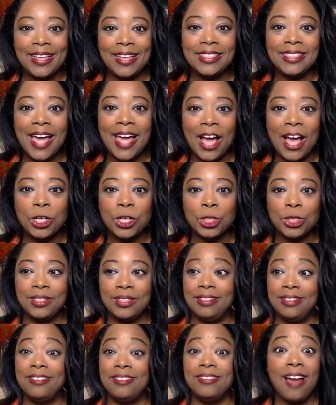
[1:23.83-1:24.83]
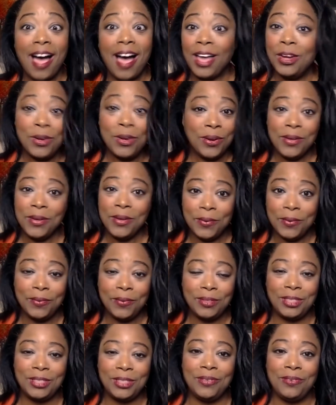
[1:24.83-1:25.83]
is actually not
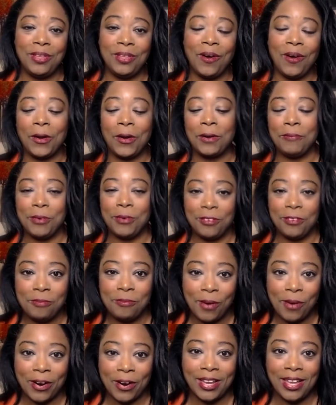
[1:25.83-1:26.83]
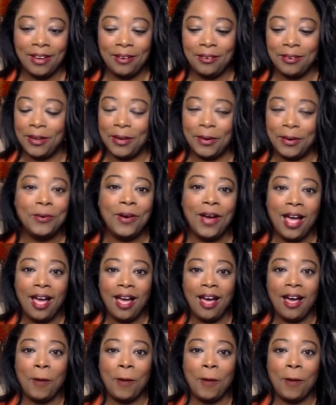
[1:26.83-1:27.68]
new to the automotive market. No.